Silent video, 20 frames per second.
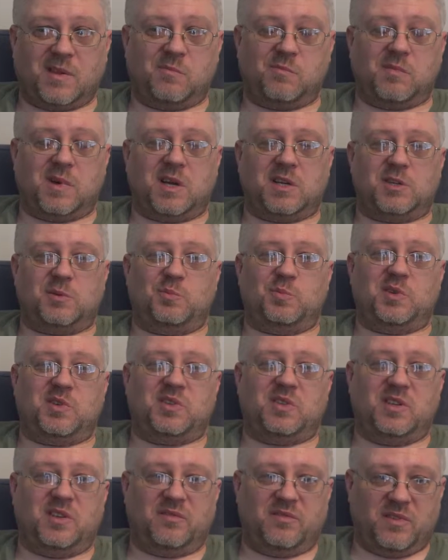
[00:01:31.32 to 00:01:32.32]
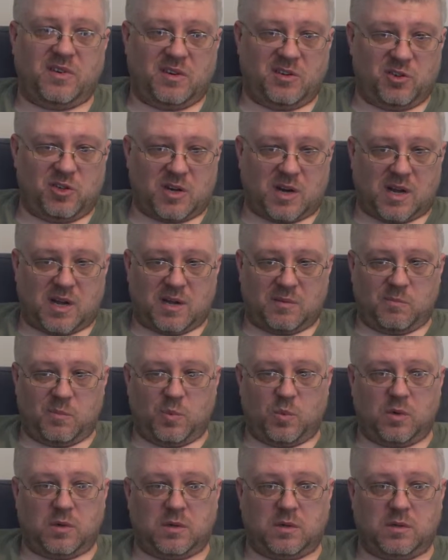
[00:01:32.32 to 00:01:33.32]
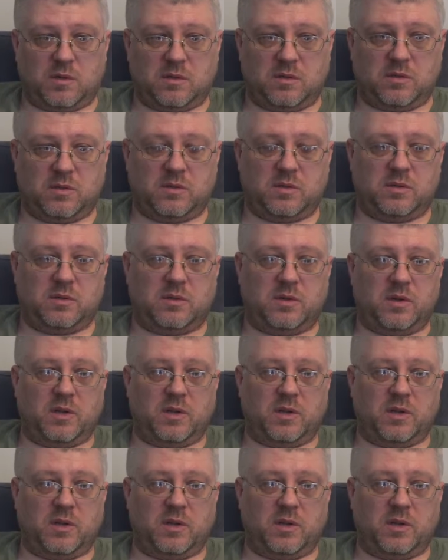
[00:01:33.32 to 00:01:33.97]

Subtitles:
My specific job was,